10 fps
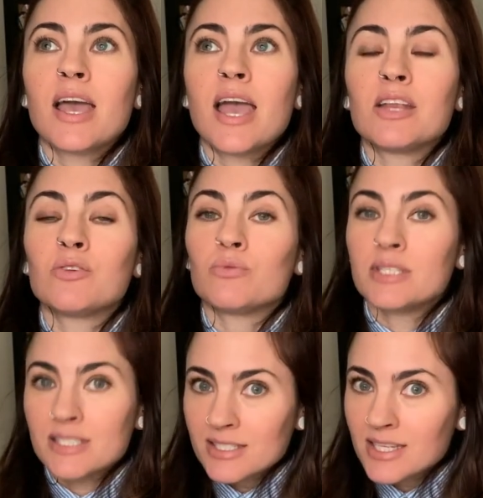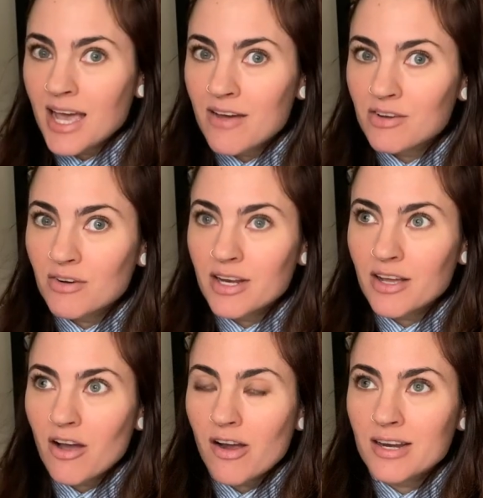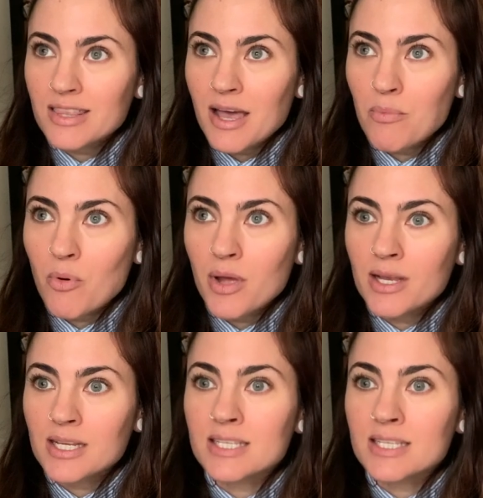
any reason to have a credit card at that point,